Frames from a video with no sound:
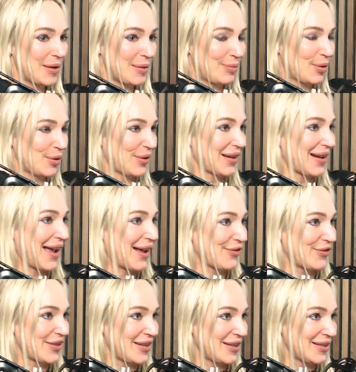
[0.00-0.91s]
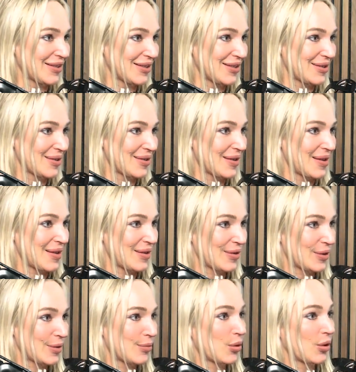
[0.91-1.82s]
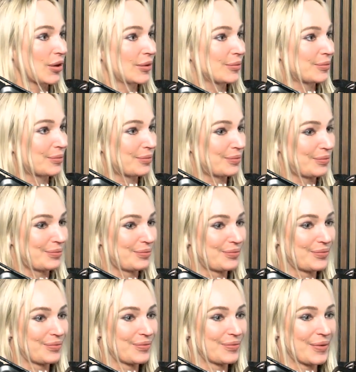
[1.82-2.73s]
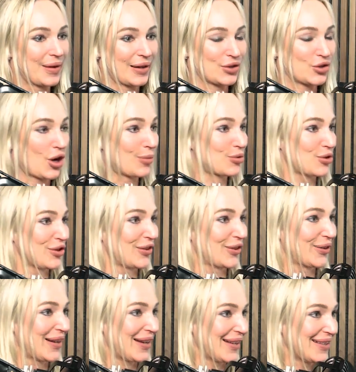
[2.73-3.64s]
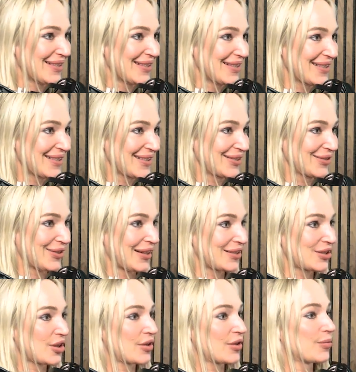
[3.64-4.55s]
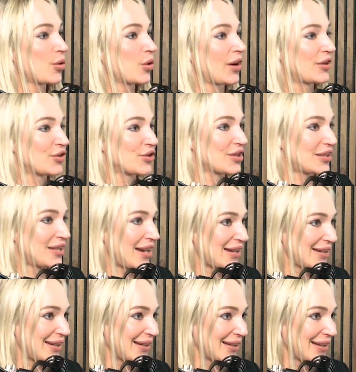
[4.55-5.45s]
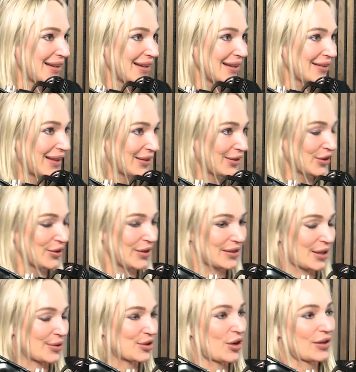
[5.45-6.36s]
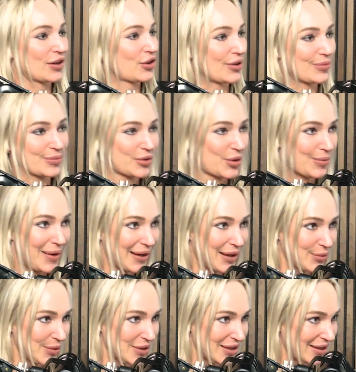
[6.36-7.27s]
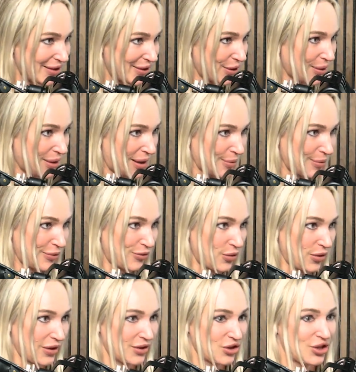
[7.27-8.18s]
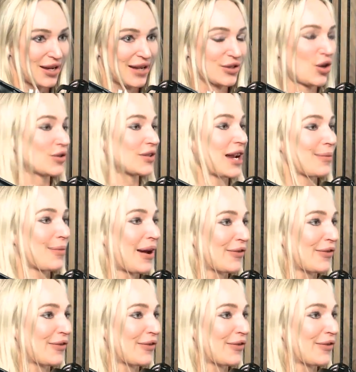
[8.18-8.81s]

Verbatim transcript: people that have these, the more adoption there is, right? So the more understanding that there is. I was talking crypto Megan was here uh, before and she has all-time